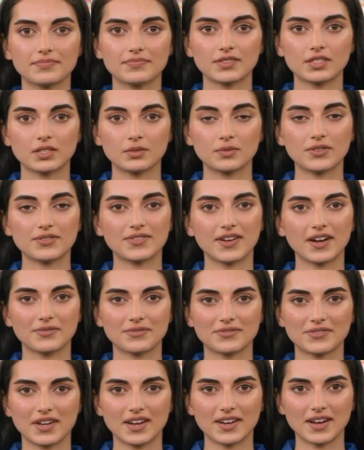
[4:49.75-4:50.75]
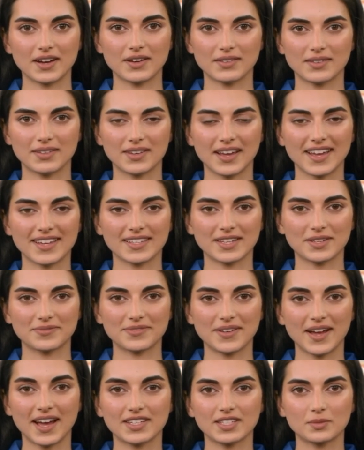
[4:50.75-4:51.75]
To prevent fading, it's
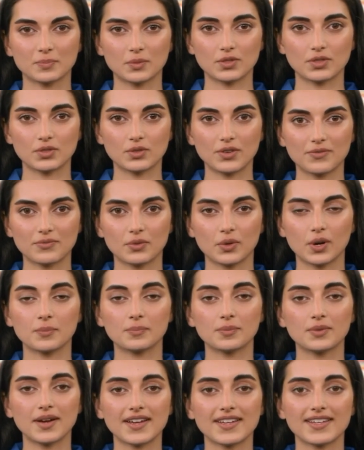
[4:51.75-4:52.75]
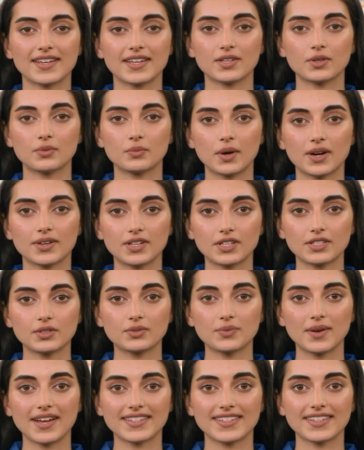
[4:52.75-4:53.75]
advisable to avoid placing the rug in
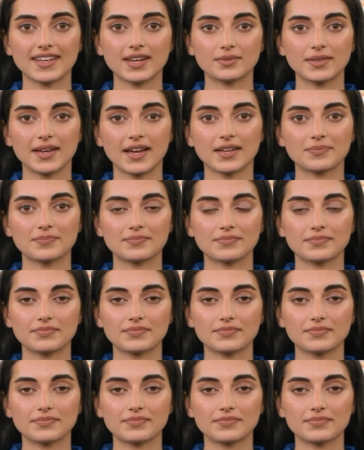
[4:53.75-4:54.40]
direct sunlight.